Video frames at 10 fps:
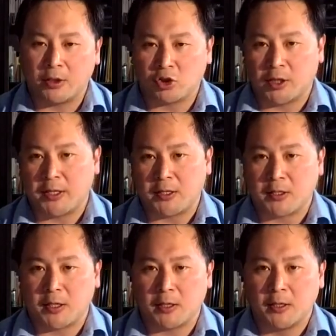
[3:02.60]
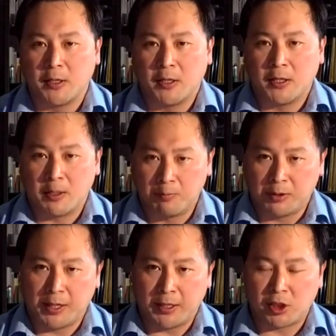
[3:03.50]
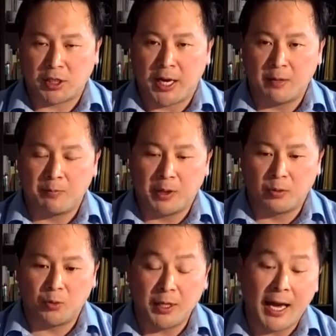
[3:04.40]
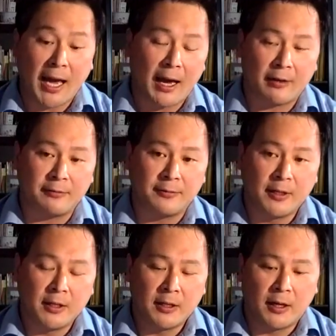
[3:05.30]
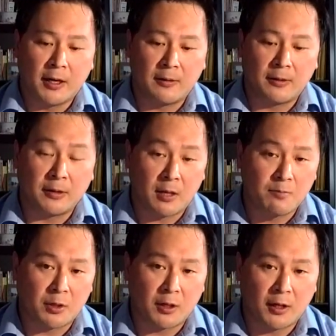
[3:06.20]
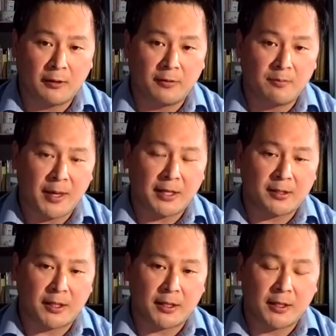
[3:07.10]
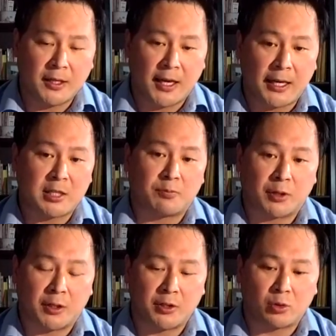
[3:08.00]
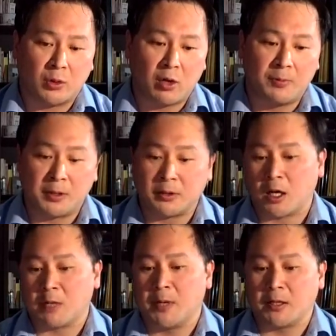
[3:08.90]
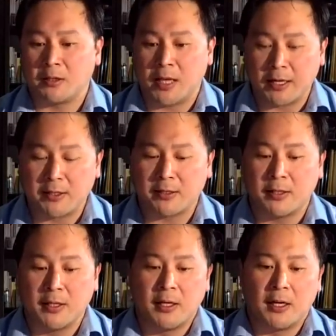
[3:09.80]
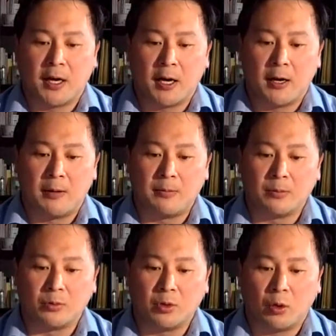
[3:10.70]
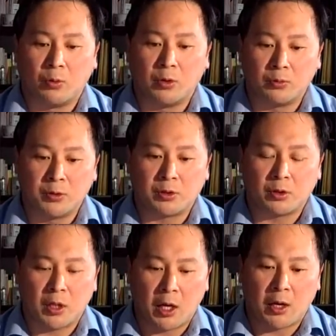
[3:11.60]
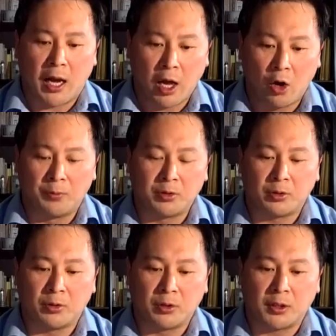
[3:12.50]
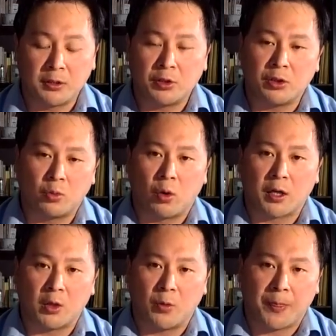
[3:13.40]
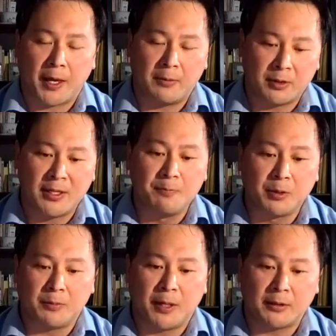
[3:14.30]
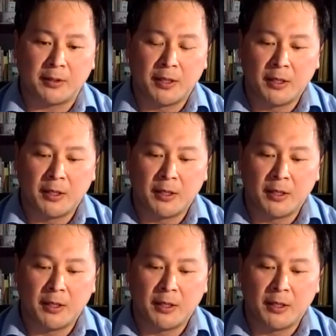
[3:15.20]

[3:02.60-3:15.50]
and tracing in place yet, but we have a number of amazing experts who I will be talking about next, and I hope to continue working with them to implement